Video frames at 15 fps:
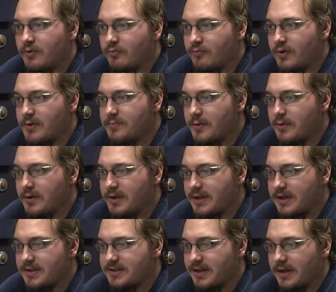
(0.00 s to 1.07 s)

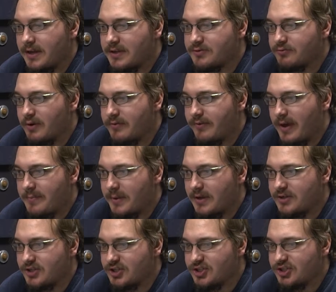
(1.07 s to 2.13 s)
Rebooting is like it's
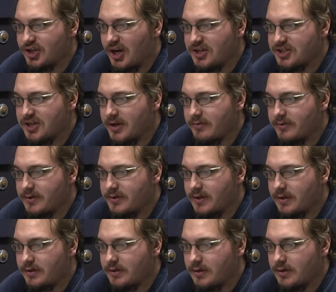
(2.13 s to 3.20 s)
revamping, just changing everything.